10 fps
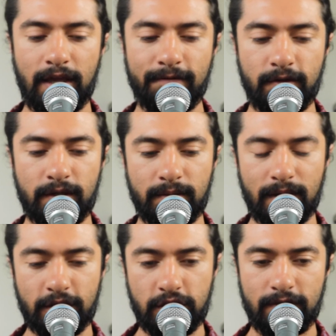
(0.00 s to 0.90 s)
if you can
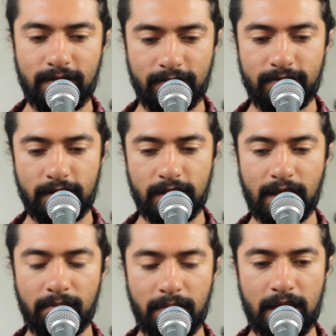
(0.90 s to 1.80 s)
achieve that
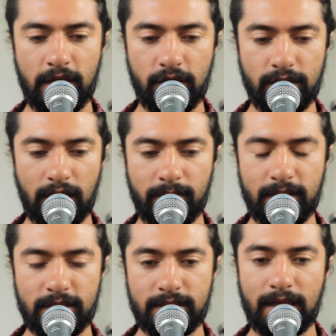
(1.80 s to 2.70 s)
feeling and make it your
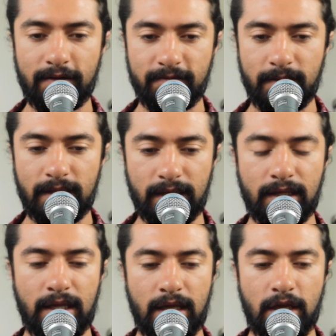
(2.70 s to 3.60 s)
dominant state of being
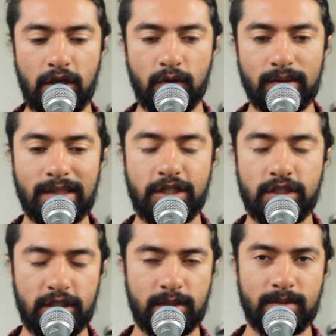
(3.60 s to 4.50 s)
your
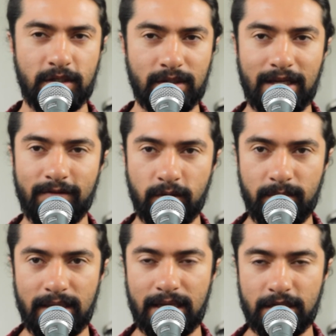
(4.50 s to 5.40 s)
relationships in your life will
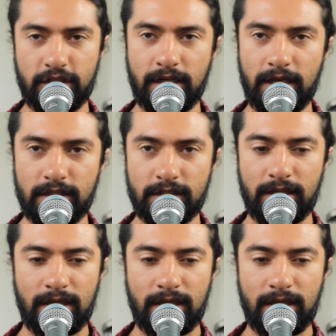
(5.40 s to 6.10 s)
begin to change